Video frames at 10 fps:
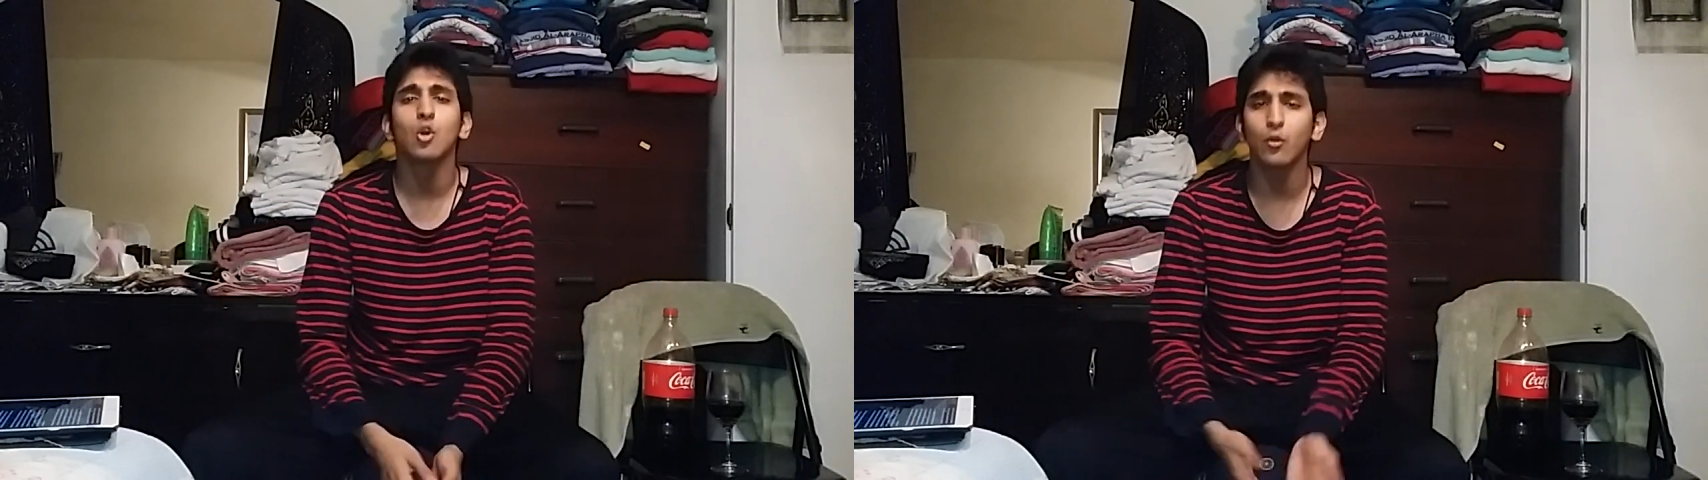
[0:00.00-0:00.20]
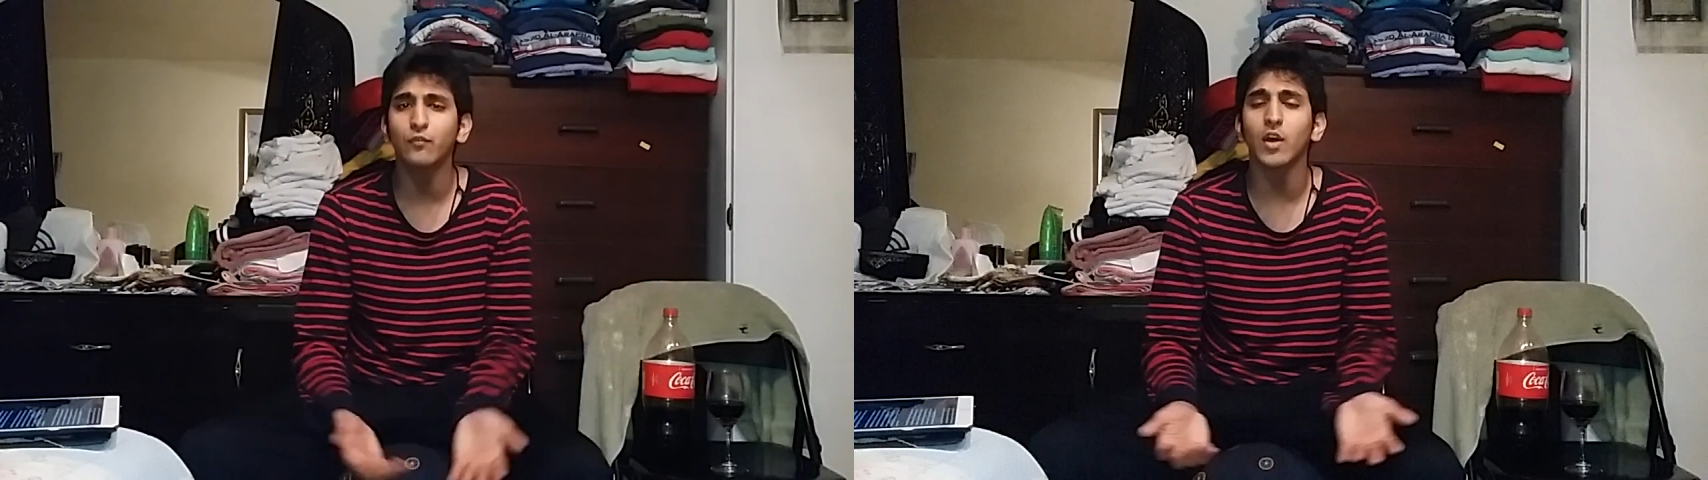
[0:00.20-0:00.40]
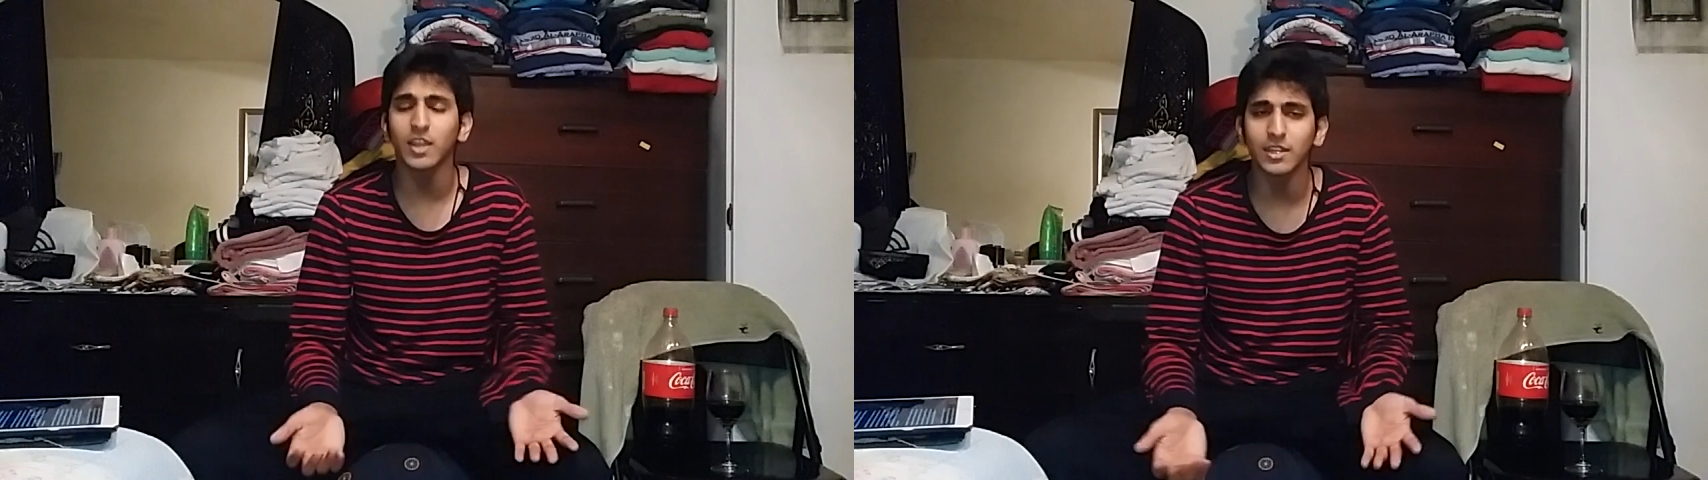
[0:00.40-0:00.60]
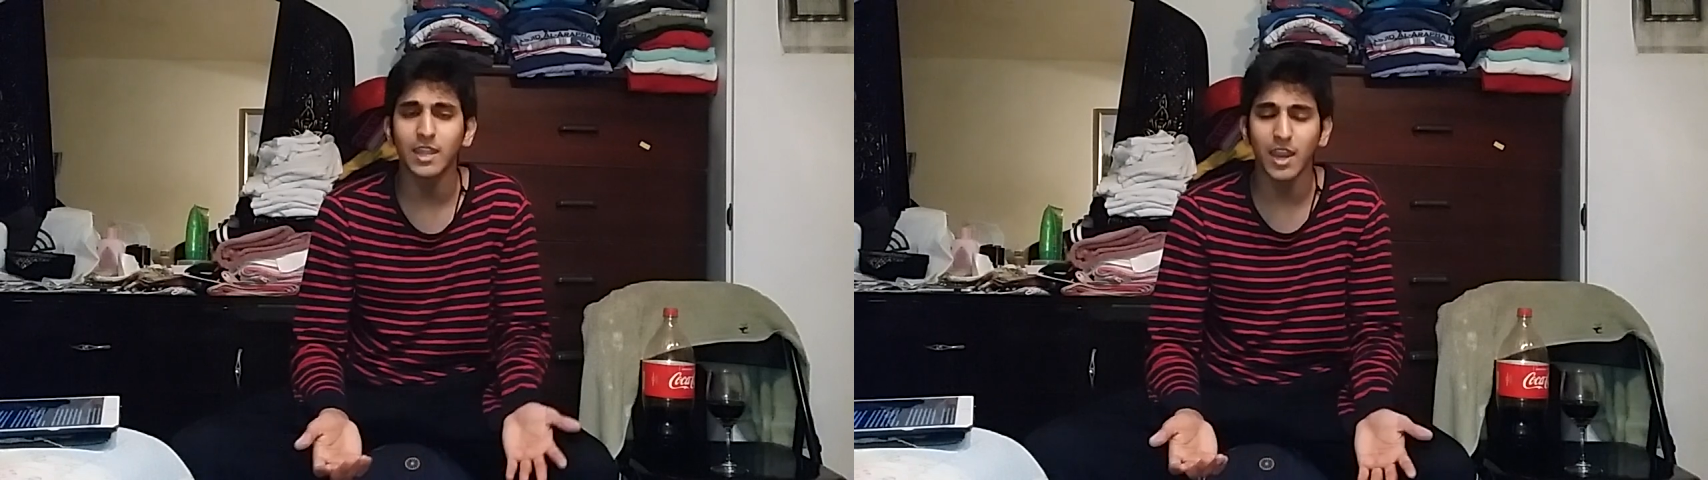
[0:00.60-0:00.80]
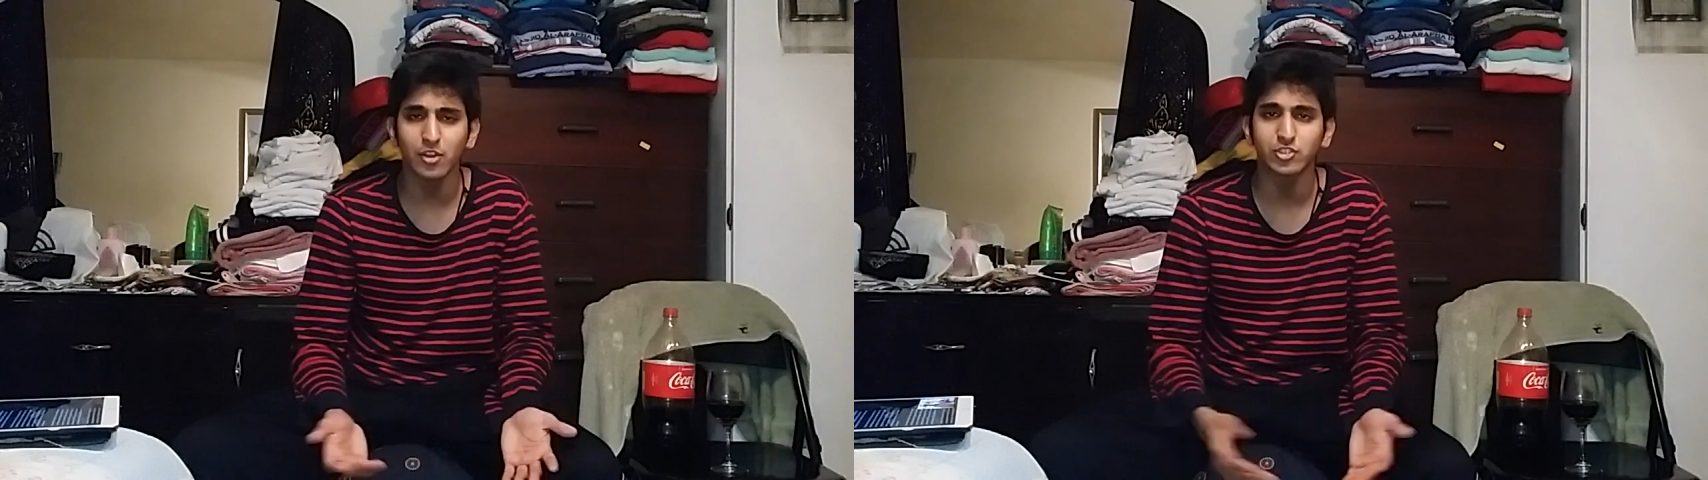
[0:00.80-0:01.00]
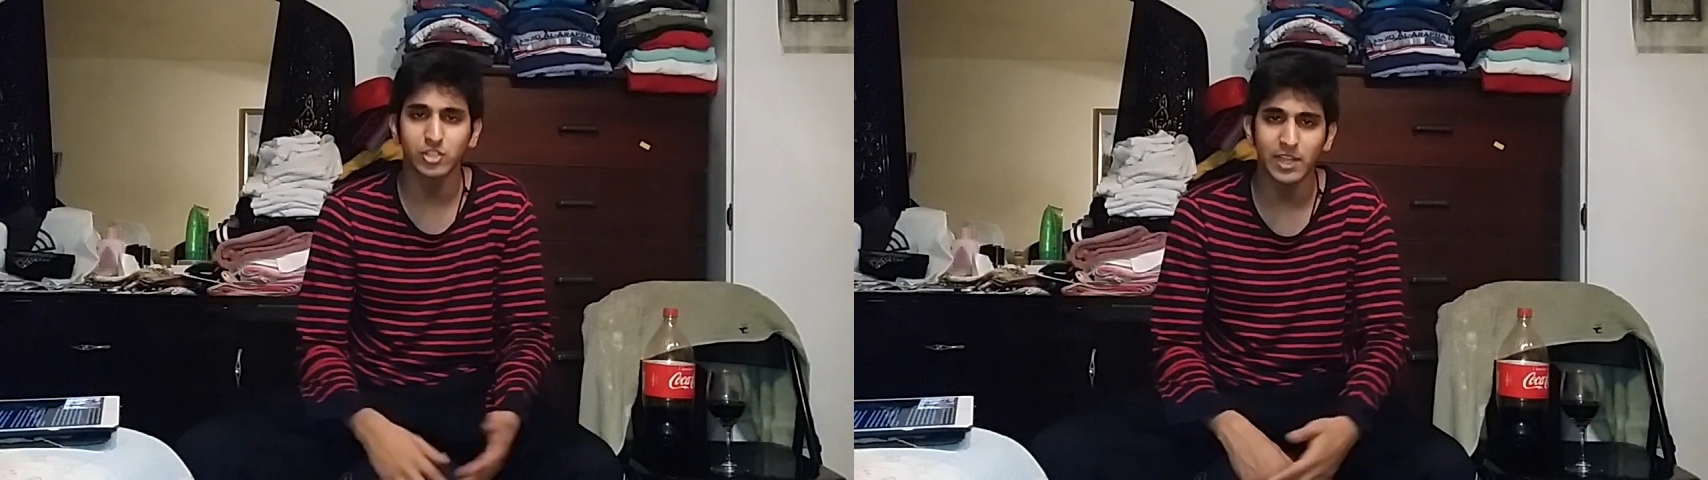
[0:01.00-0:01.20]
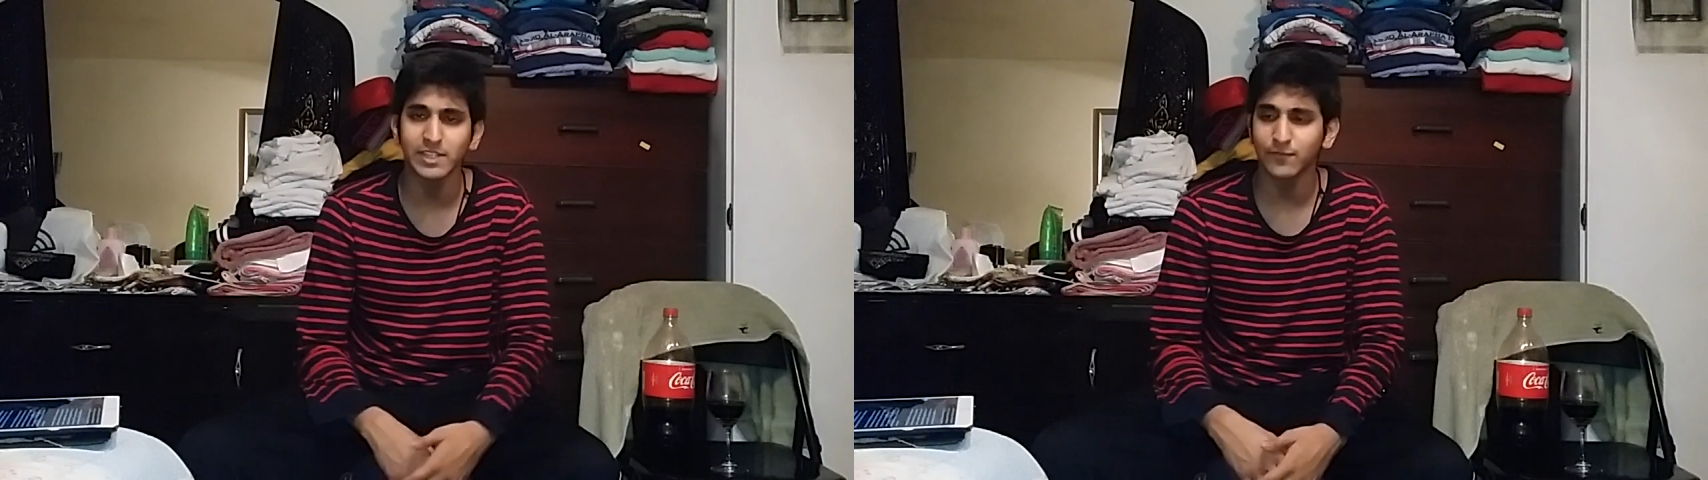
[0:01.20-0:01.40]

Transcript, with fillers: Who fucking cares? Dude? At